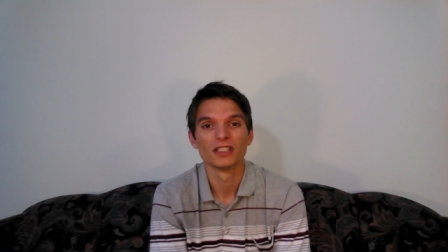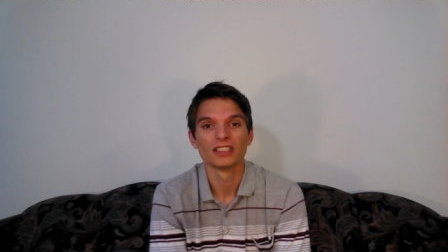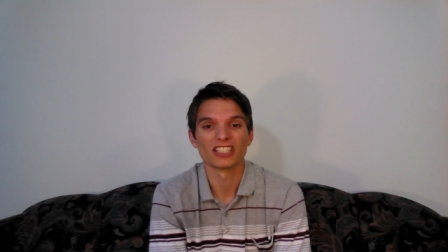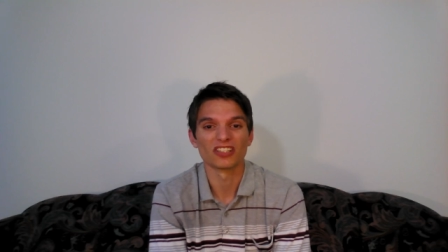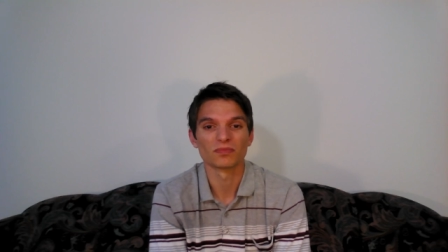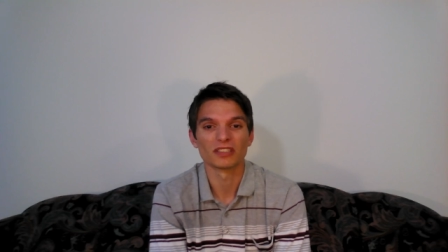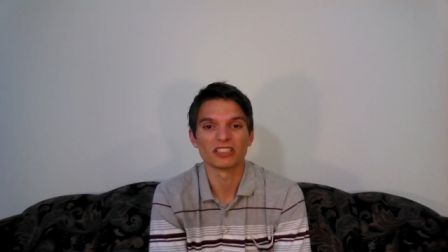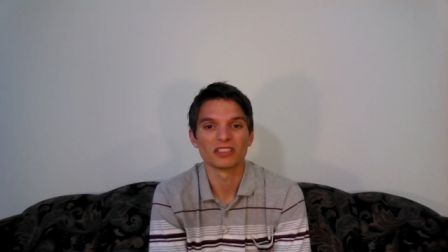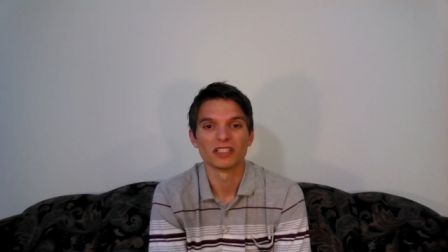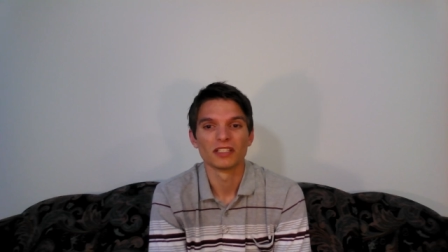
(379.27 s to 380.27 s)
It tells
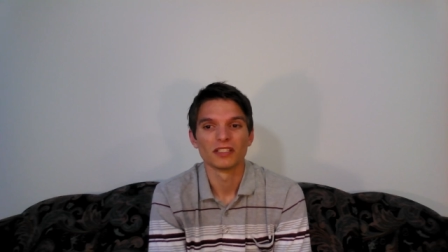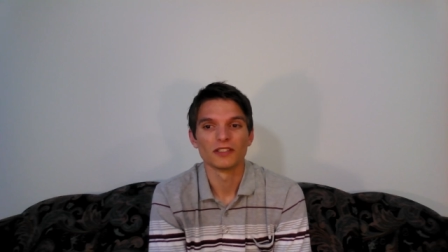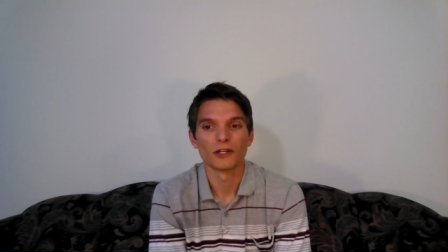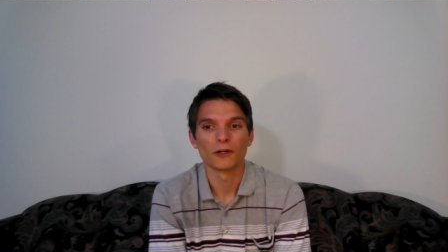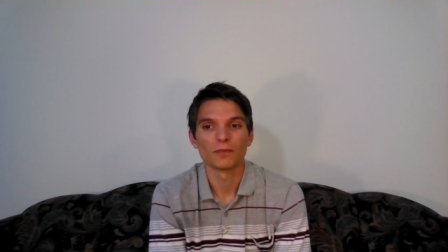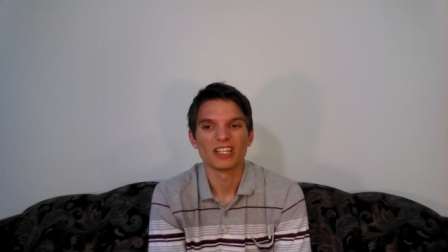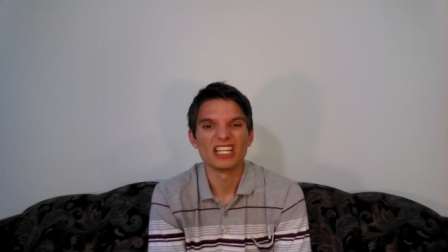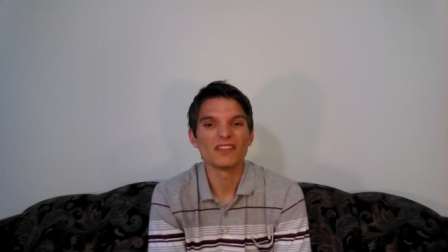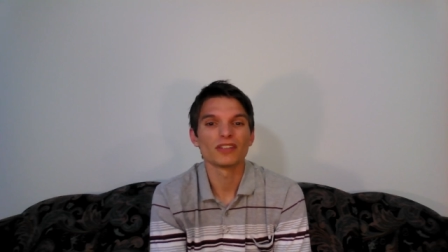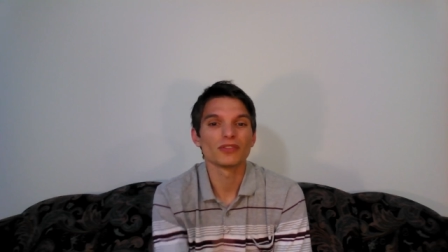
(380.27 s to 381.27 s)
me, you know,
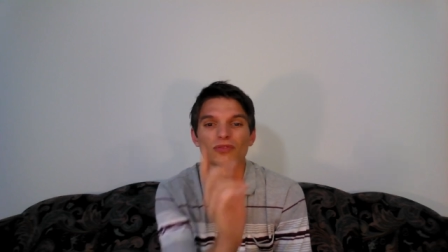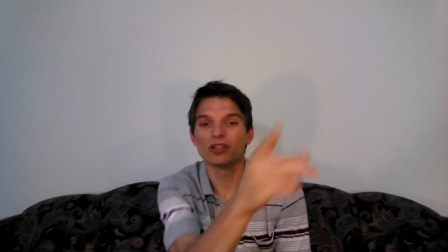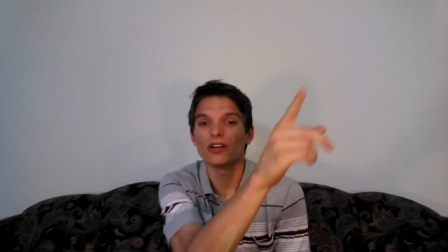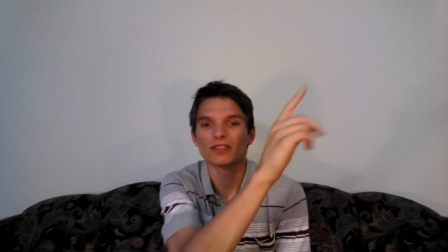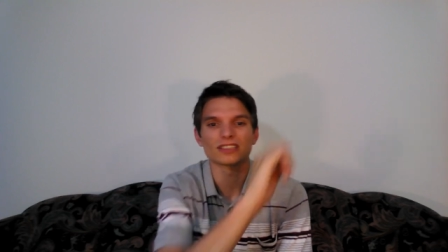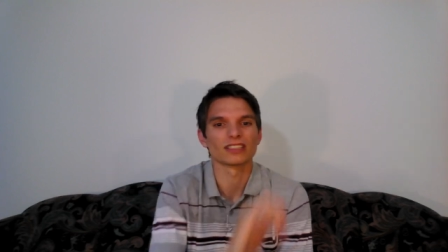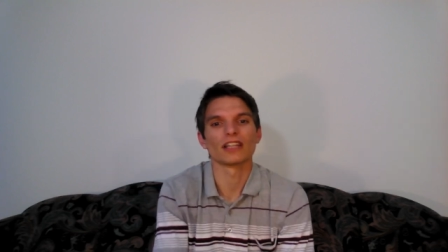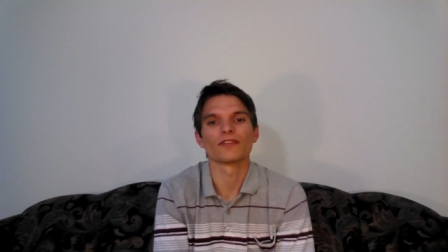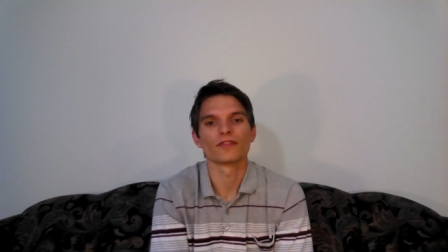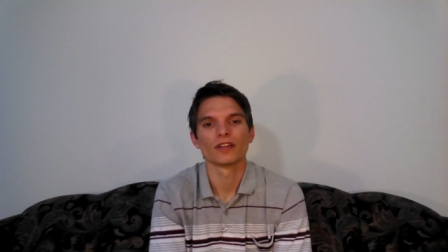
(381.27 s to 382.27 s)
even though you know it's
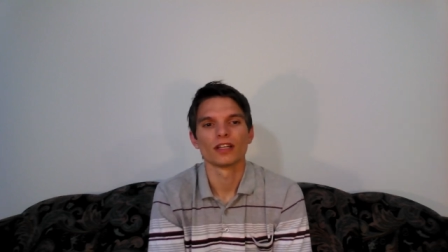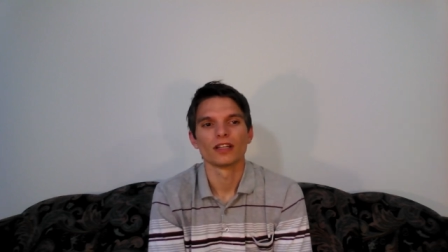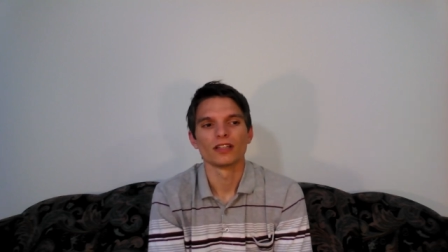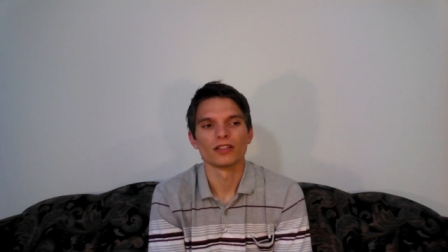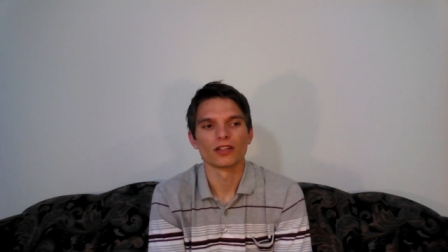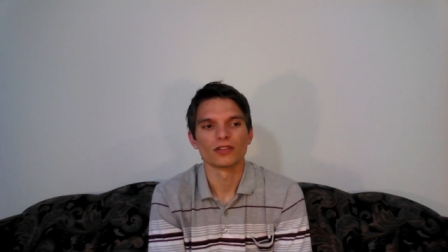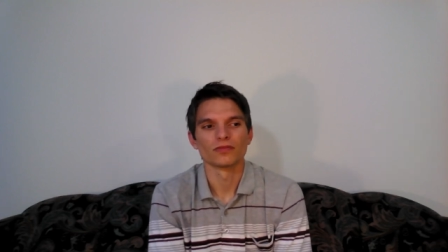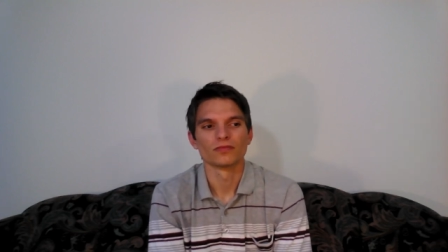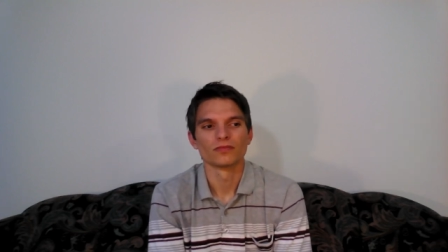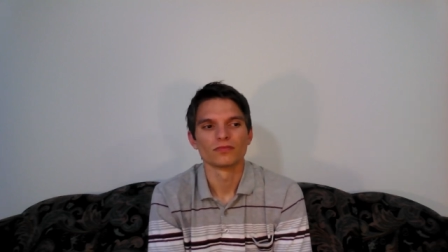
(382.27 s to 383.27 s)
safe, you
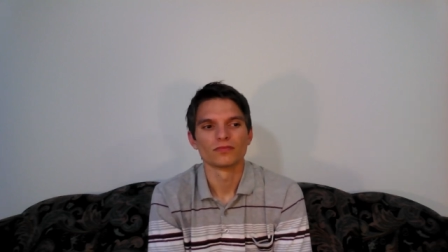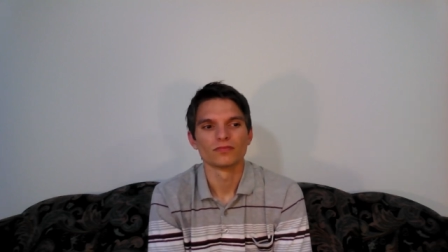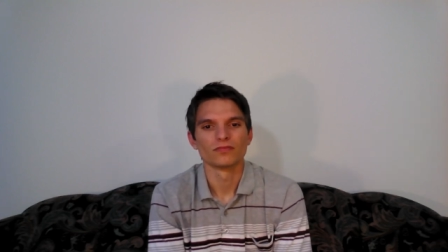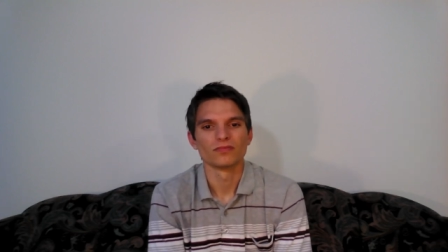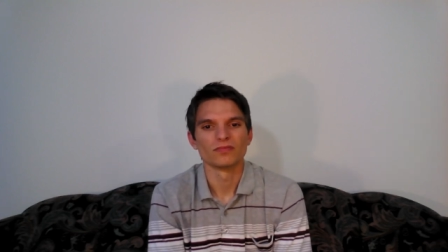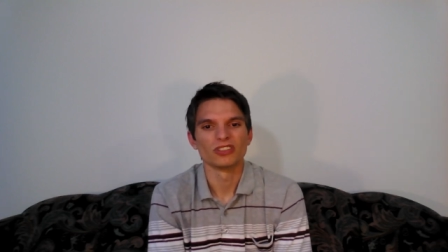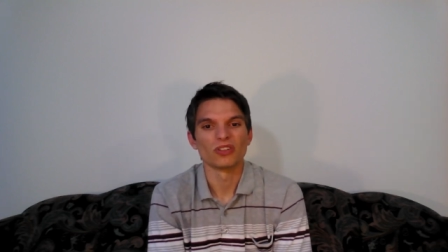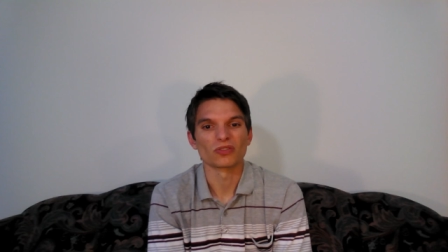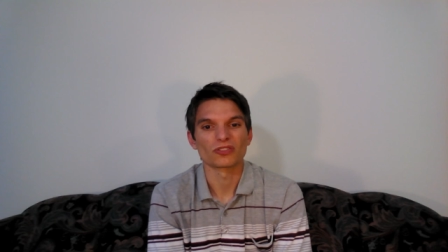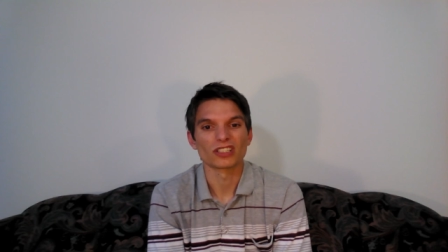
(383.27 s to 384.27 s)
know, you
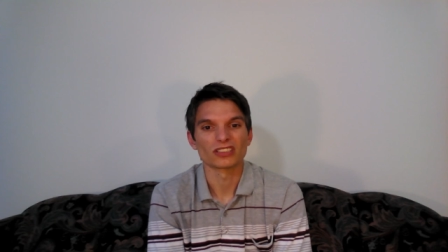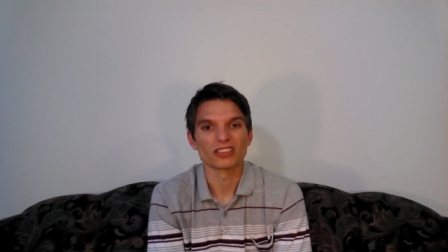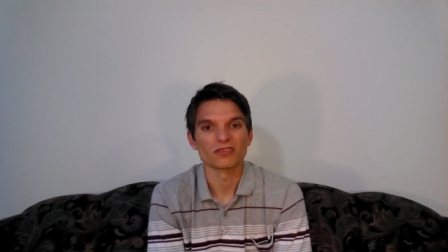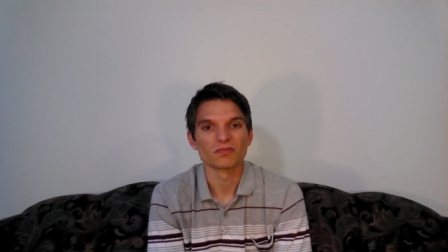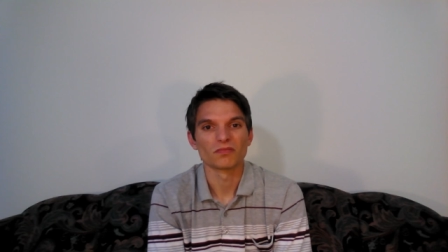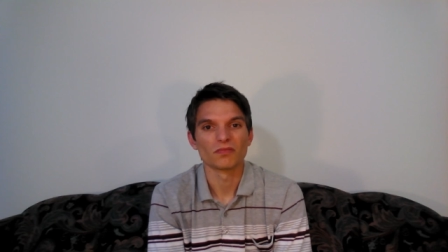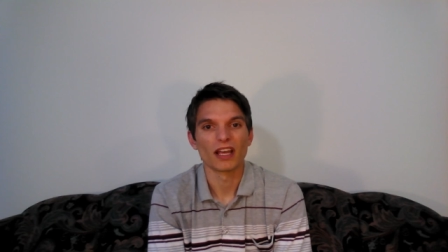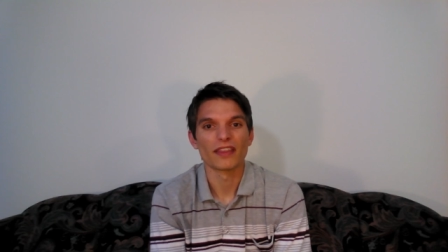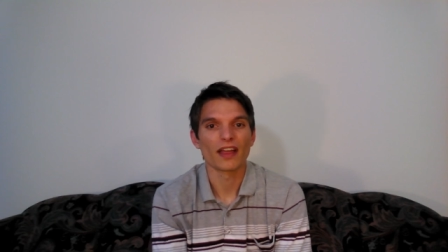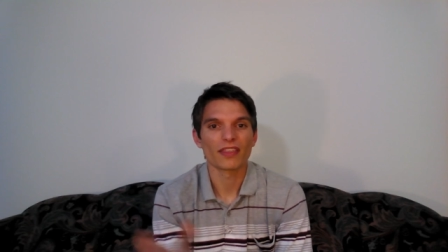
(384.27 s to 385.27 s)
don't trust it.
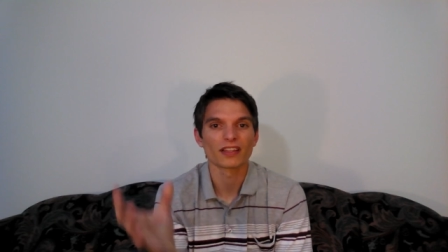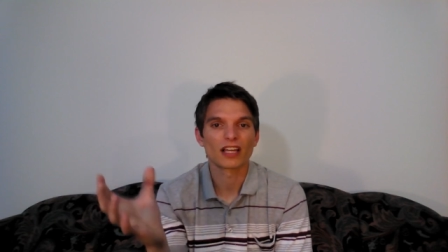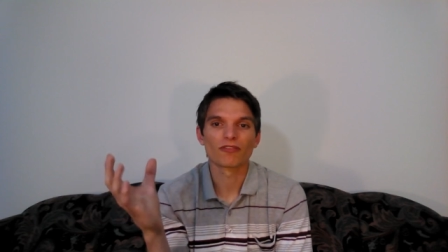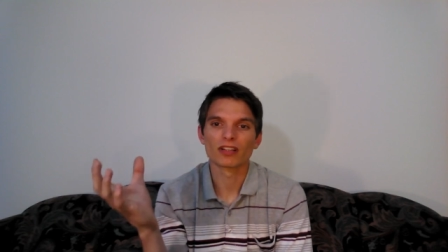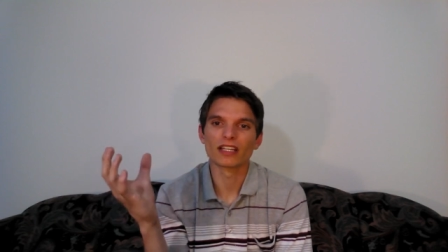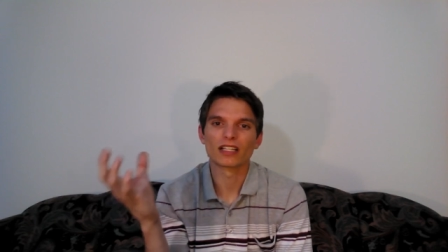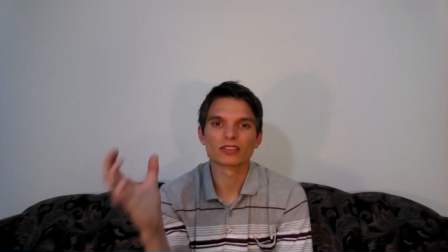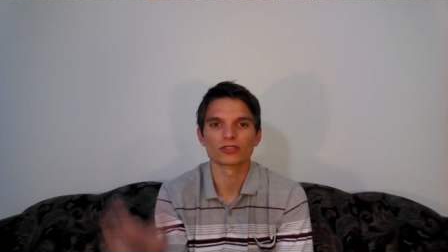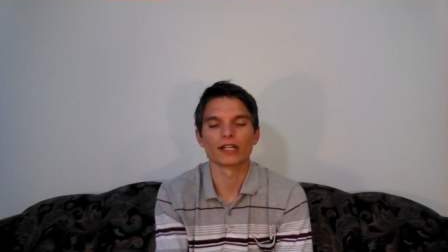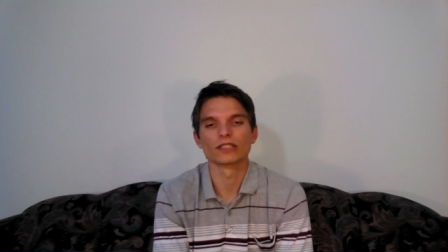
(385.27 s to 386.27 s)
And I think that really
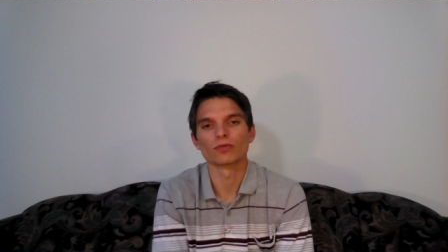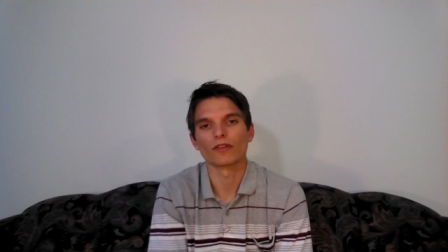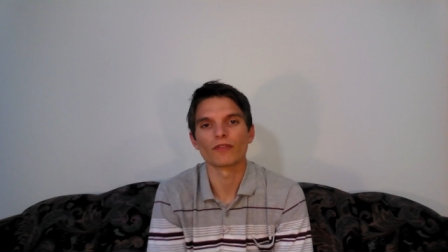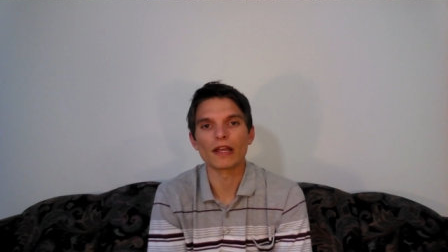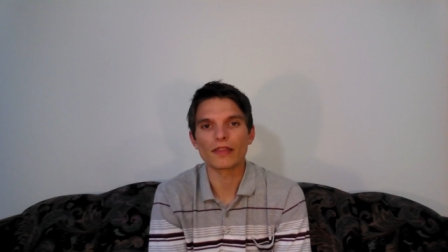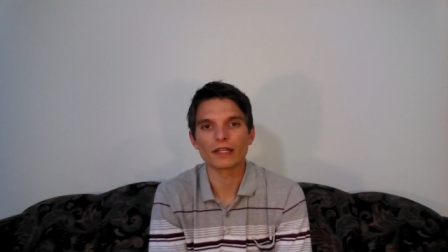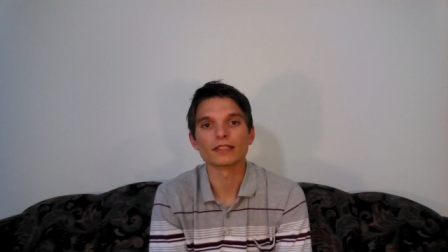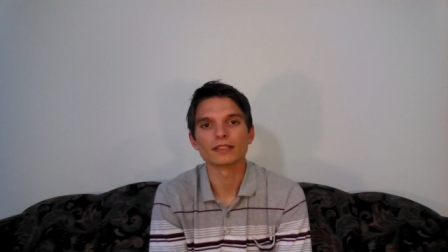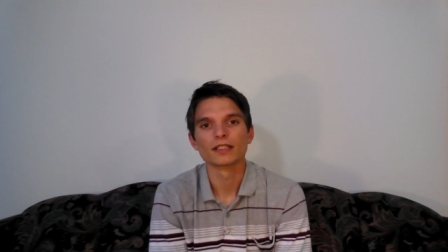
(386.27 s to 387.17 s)
illustrates what faith is.